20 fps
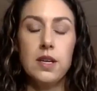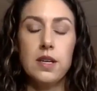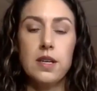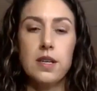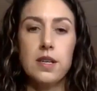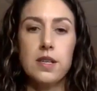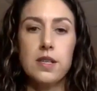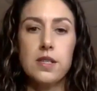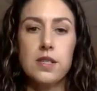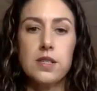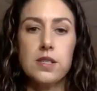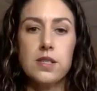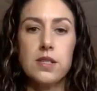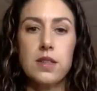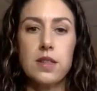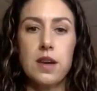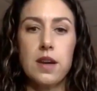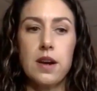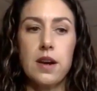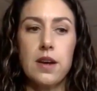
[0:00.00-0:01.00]
is
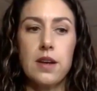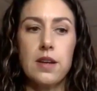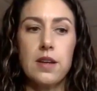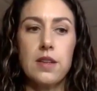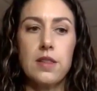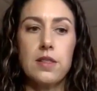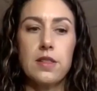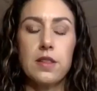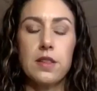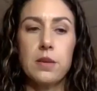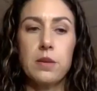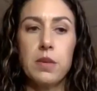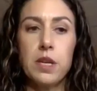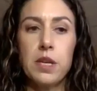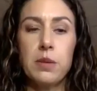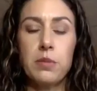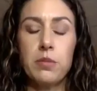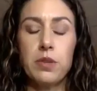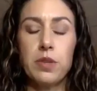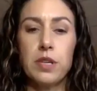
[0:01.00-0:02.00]
that the
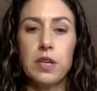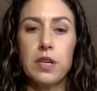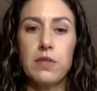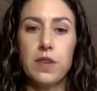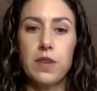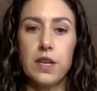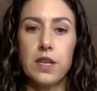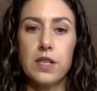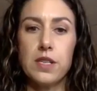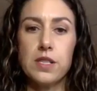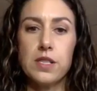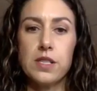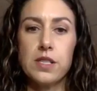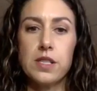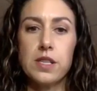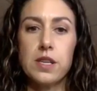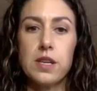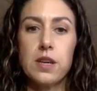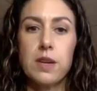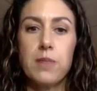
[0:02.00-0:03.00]
limiting belief
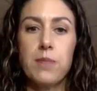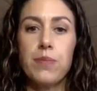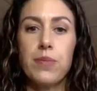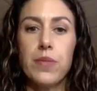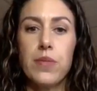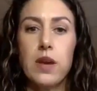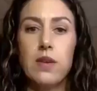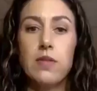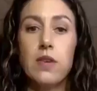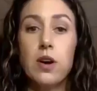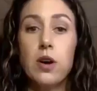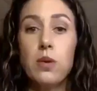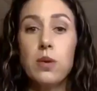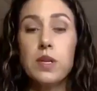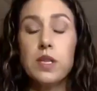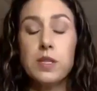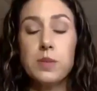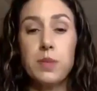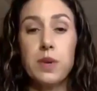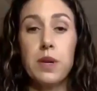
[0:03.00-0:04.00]
is, I've
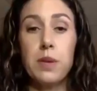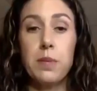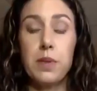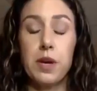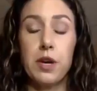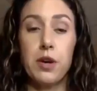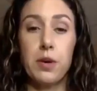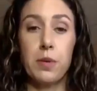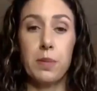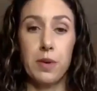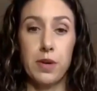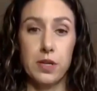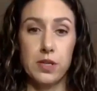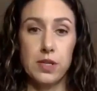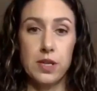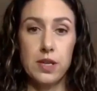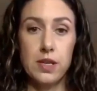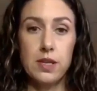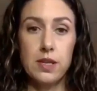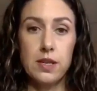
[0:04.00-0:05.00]
always been a bigger
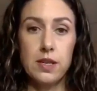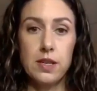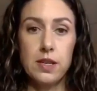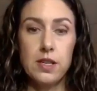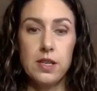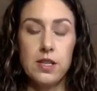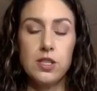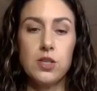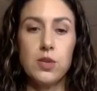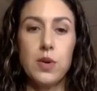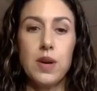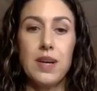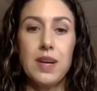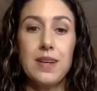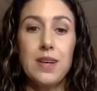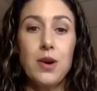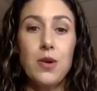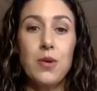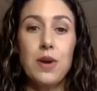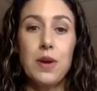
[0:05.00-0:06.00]
person, so I
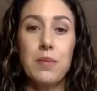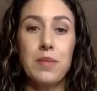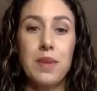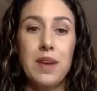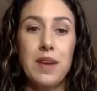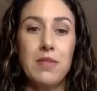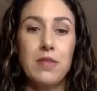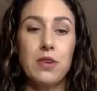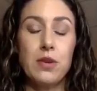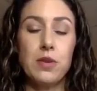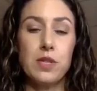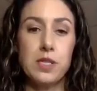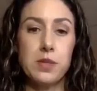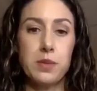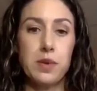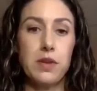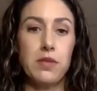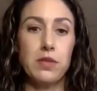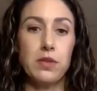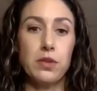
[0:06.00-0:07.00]
know I'm never going to
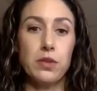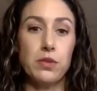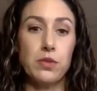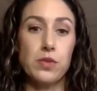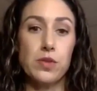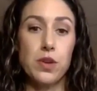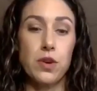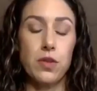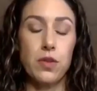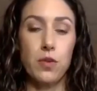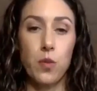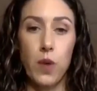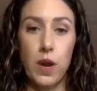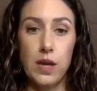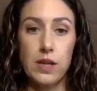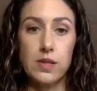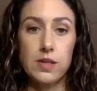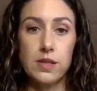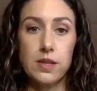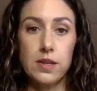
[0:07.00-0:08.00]
be able to lose all the
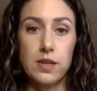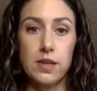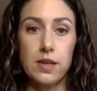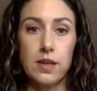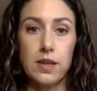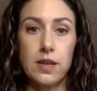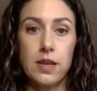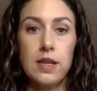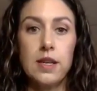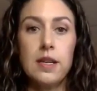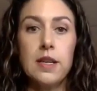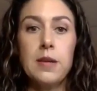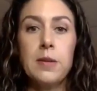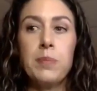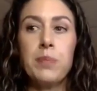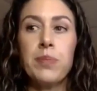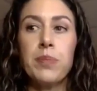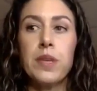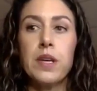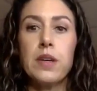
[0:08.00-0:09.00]
weight.
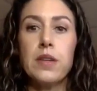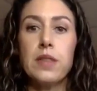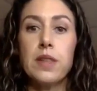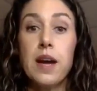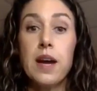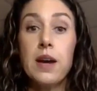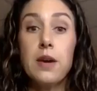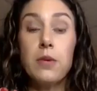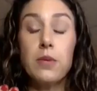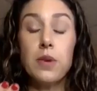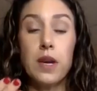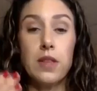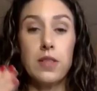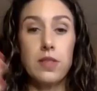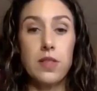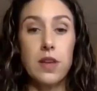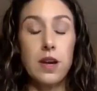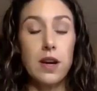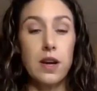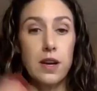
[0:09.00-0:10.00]
And that right
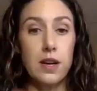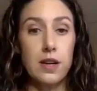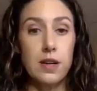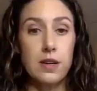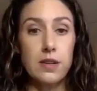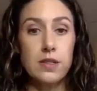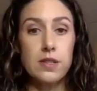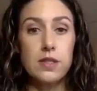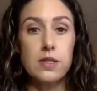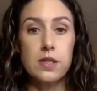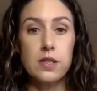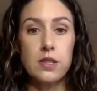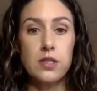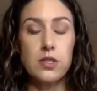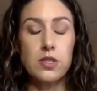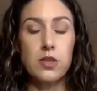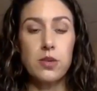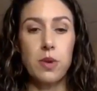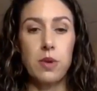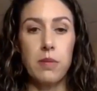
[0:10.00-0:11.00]
there
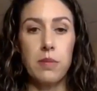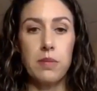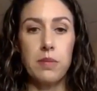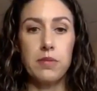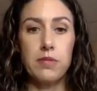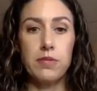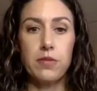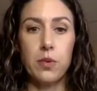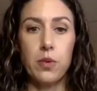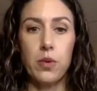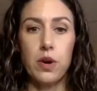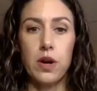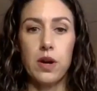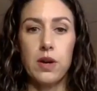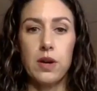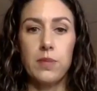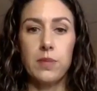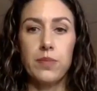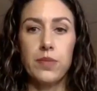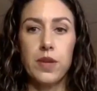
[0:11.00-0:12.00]
sets you up
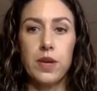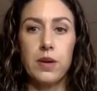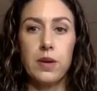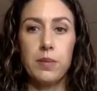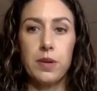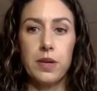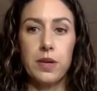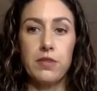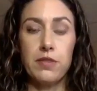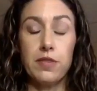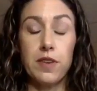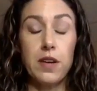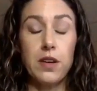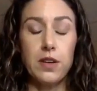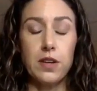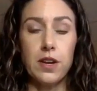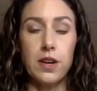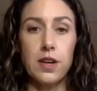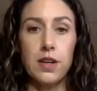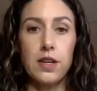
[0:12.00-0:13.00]
for a bit of
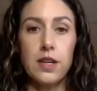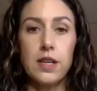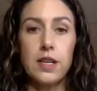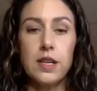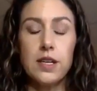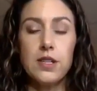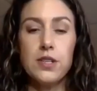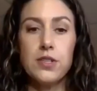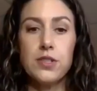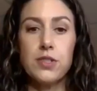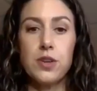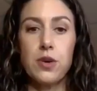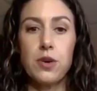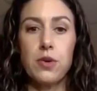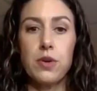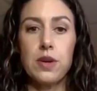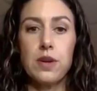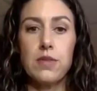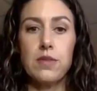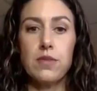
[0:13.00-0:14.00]
failure. And
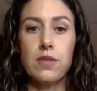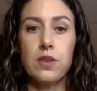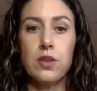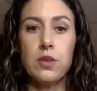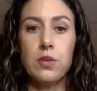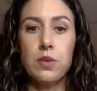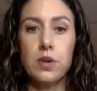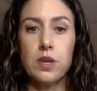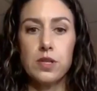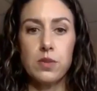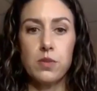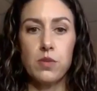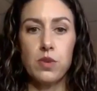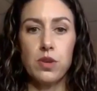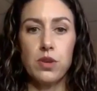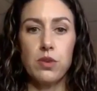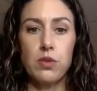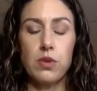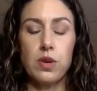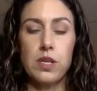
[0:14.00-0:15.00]
so if you are
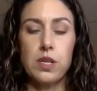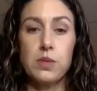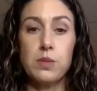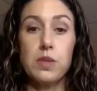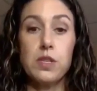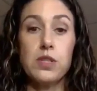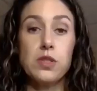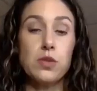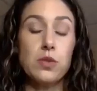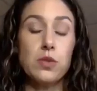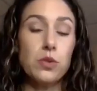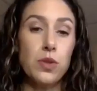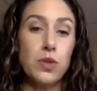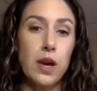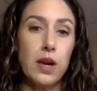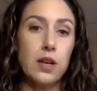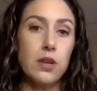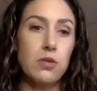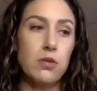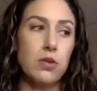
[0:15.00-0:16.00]
someone who has been told
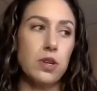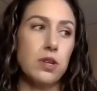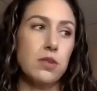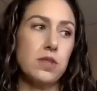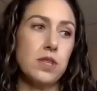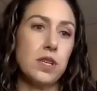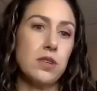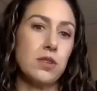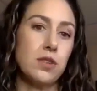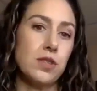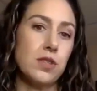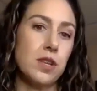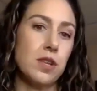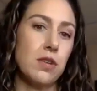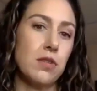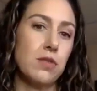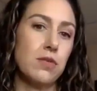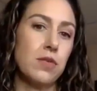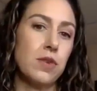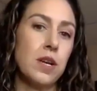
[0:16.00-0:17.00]
that, or you tell
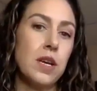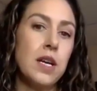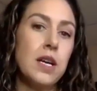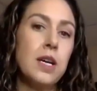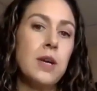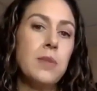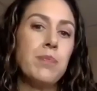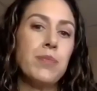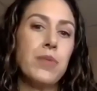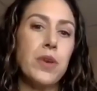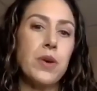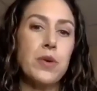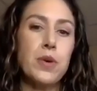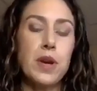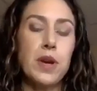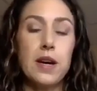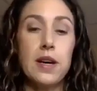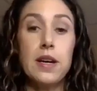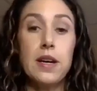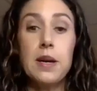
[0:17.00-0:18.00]
yourself, oh
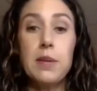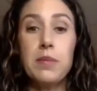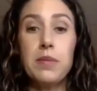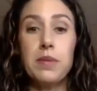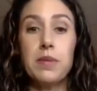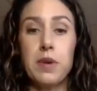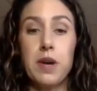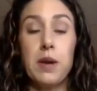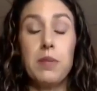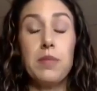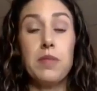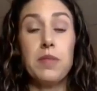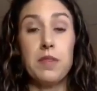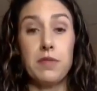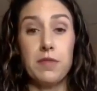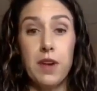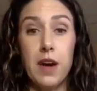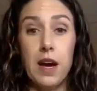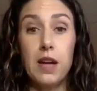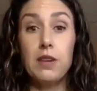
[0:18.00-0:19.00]
yeah, I'm the
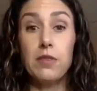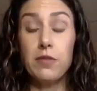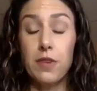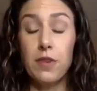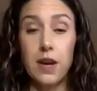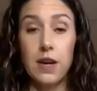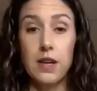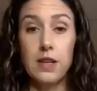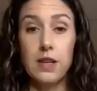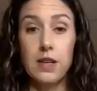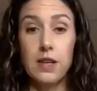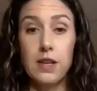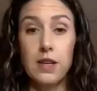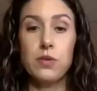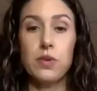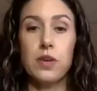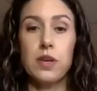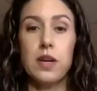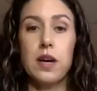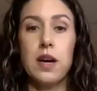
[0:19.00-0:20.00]
fat friend,
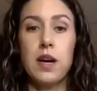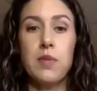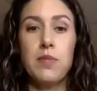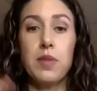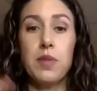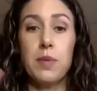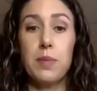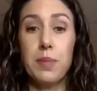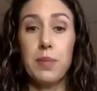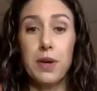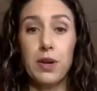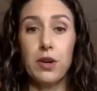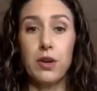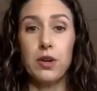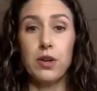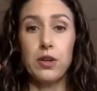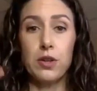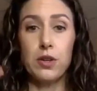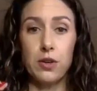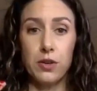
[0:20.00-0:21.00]
or I'm the
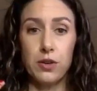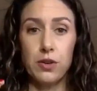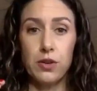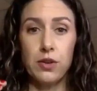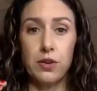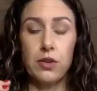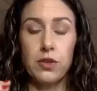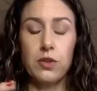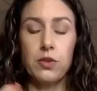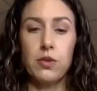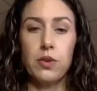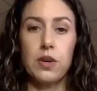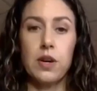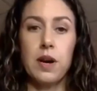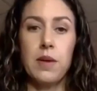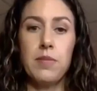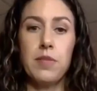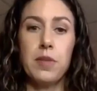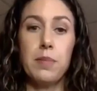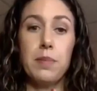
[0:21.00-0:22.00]
bigger girl, or
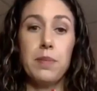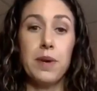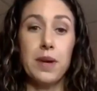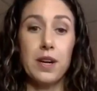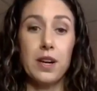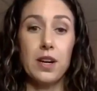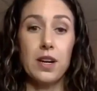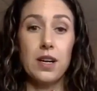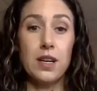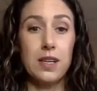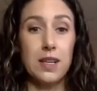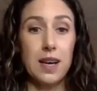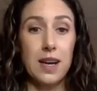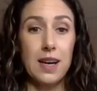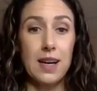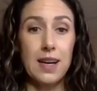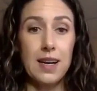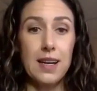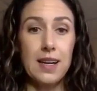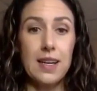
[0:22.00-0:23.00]
I'm the bigger
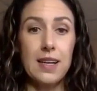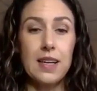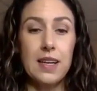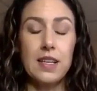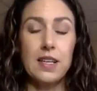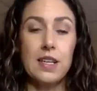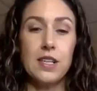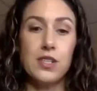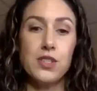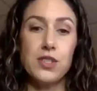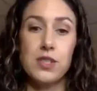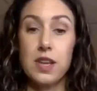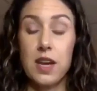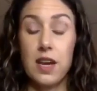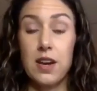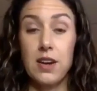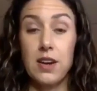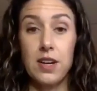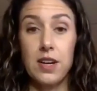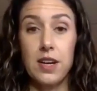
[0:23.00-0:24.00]
guy, and I just
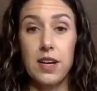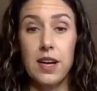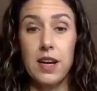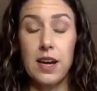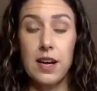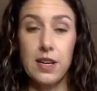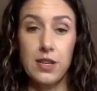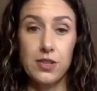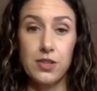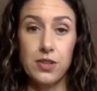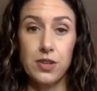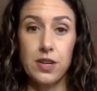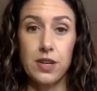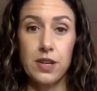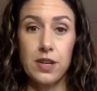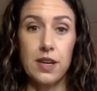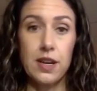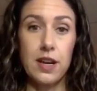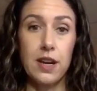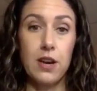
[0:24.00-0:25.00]
carry extra
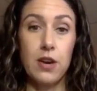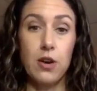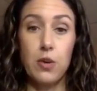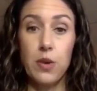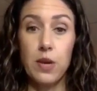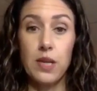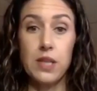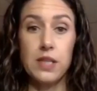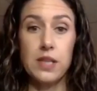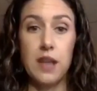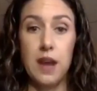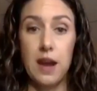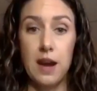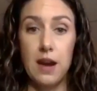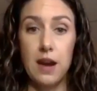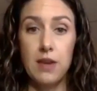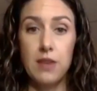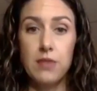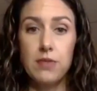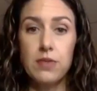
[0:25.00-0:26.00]
and I always
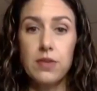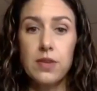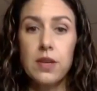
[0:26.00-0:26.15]
have,